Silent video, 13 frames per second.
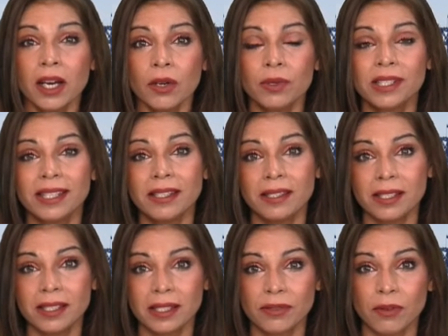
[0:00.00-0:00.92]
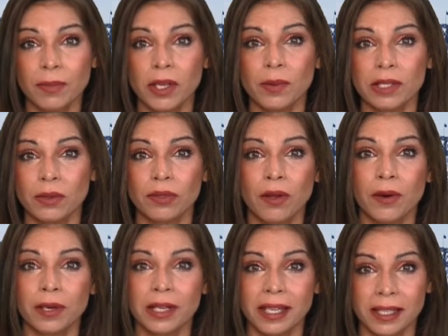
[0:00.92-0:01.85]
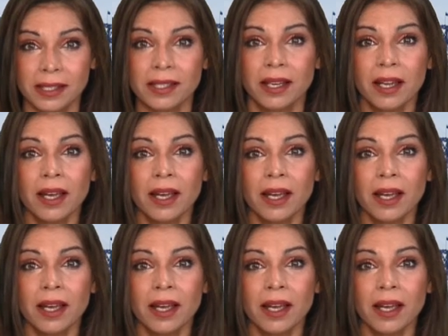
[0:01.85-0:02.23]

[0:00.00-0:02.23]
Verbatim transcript: resistance from the U S authorities,